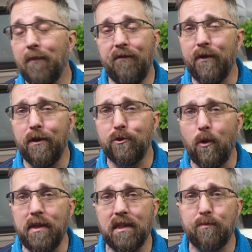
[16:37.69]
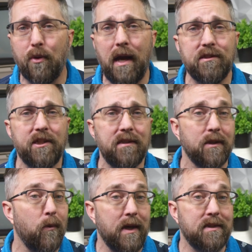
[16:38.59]
If you enjoyed this project
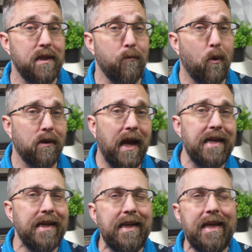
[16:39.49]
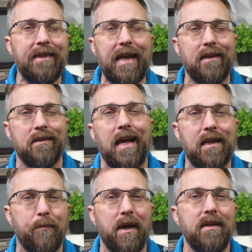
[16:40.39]
and want to see more like it, hit that
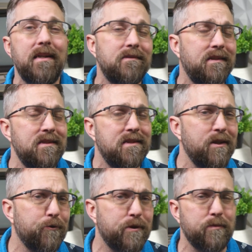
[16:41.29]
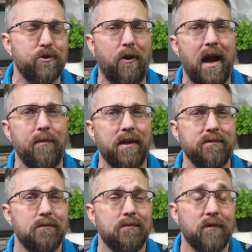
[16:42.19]
like button and consider subscribing.
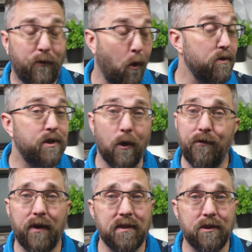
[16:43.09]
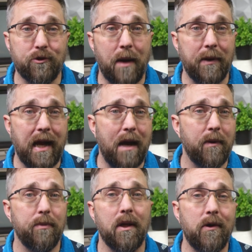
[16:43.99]
Of course, don't forget to drop a
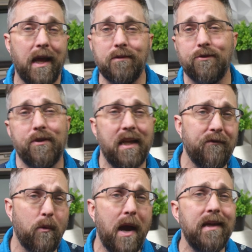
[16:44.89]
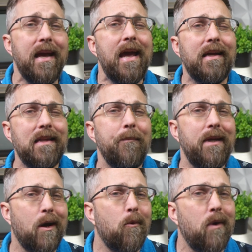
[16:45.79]
comment below to enter the giveaway and let me
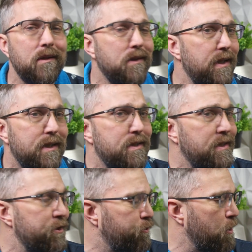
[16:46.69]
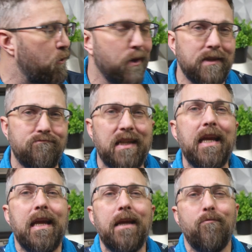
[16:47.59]
know what Linux distro and D
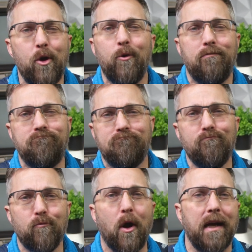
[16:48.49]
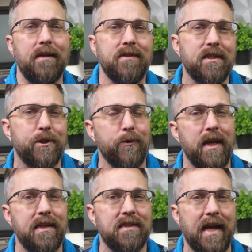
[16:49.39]
E you'd run on this
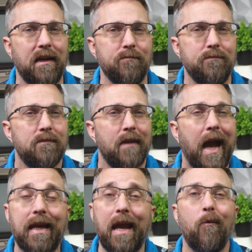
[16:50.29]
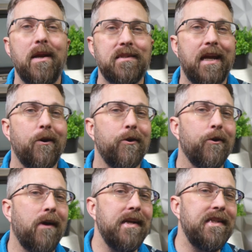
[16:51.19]
unique setup. I can't wait to hear
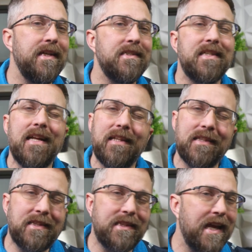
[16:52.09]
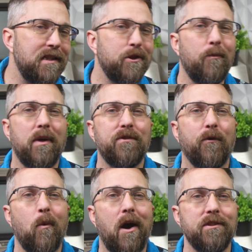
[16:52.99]
your ideas. Thanks so much
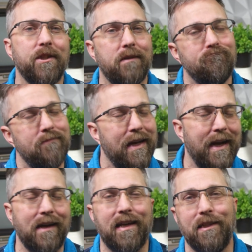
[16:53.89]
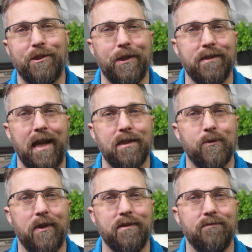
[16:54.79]
for watching, and I'll catch you in the next
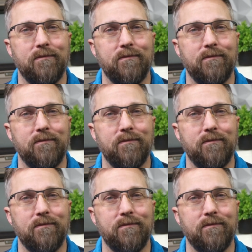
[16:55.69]
one.